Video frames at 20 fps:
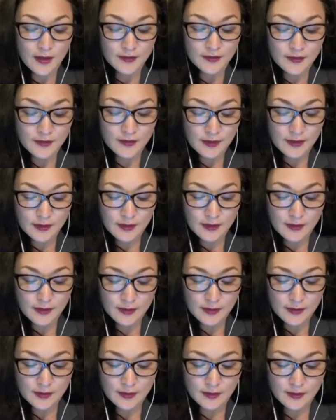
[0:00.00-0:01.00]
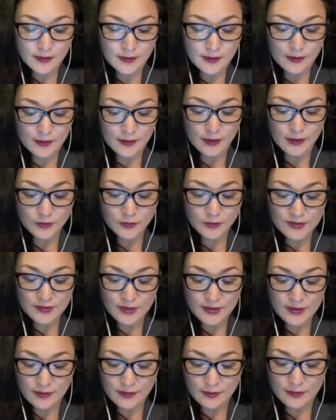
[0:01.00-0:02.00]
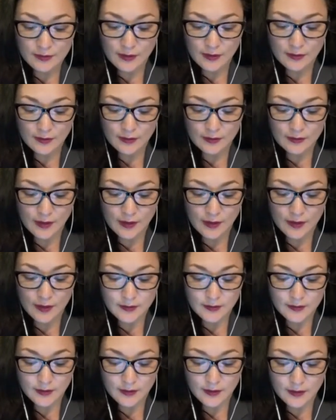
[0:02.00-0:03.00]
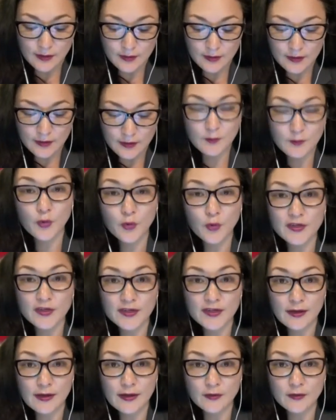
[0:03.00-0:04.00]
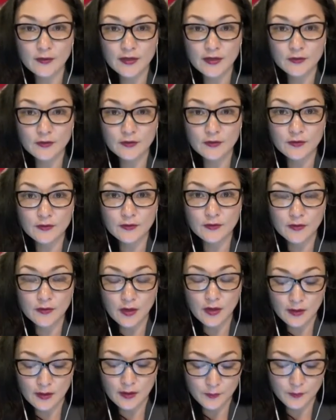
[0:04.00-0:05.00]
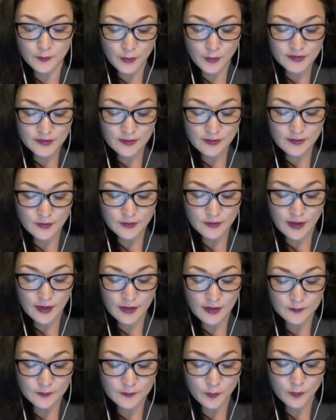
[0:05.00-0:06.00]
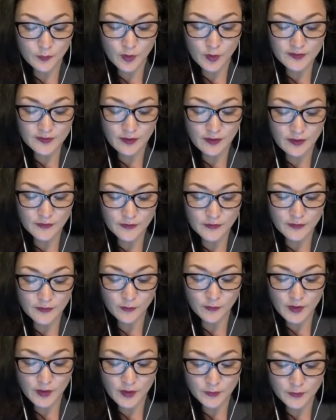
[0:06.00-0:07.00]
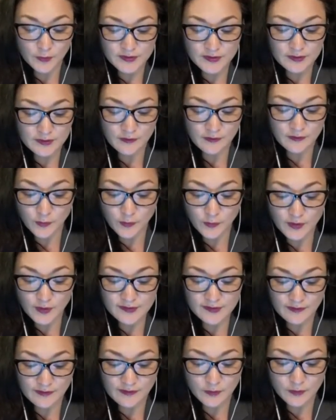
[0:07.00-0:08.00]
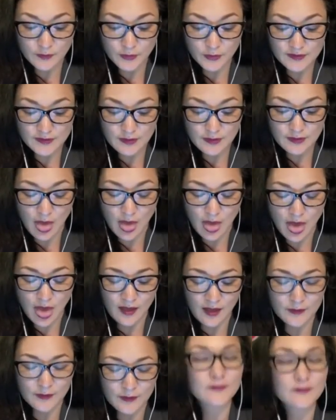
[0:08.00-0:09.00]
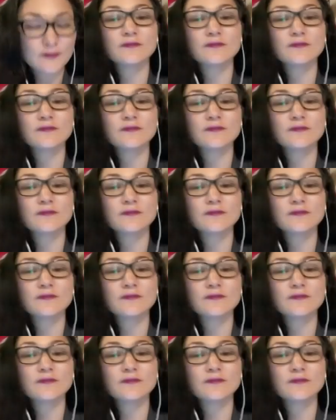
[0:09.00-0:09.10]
the interesting thing that Kim pointed out in her post yesterday was of the 47%,